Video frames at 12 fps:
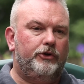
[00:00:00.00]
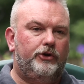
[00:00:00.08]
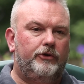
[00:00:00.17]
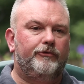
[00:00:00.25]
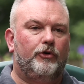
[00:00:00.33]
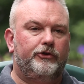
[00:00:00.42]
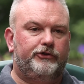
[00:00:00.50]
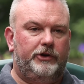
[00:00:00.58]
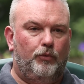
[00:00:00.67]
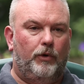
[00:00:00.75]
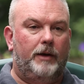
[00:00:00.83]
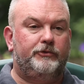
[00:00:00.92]
university
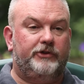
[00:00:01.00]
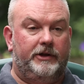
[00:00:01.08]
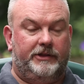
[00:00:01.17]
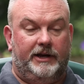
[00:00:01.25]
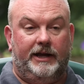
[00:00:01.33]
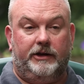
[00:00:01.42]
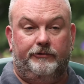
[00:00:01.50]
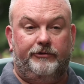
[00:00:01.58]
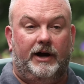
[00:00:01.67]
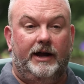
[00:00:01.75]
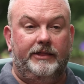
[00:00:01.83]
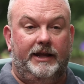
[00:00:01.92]
website that I could
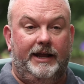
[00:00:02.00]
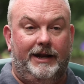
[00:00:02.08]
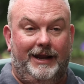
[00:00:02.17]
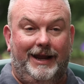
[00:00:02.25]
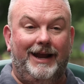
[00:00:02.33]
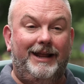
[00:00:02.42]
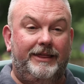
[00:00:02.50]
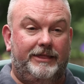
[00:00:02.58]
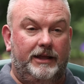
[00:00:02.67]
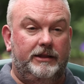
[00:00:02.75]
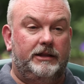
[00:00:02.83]
find that had anything